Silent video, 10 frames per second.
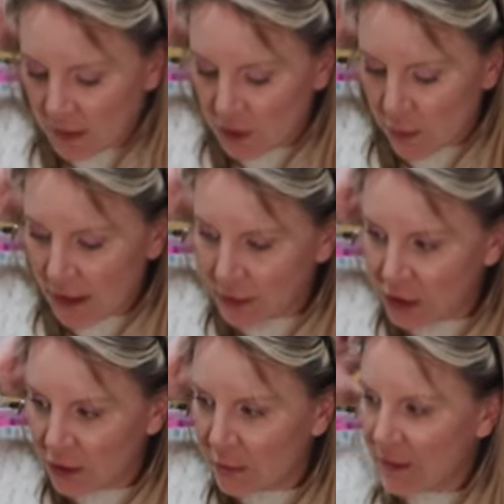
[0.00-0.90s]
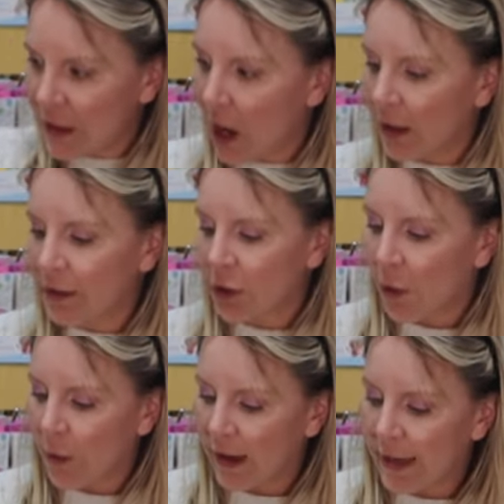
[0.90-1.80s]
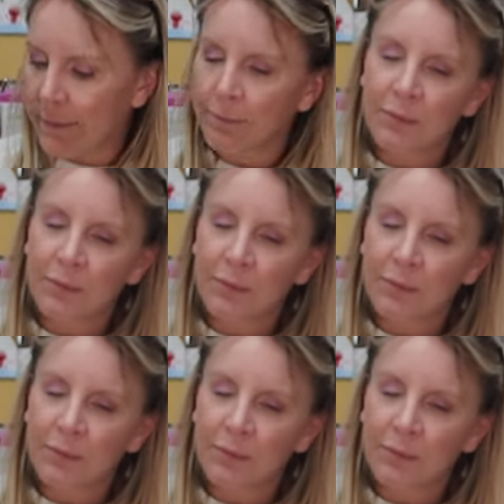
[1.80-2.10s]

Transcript: So Air Toobz are a toy.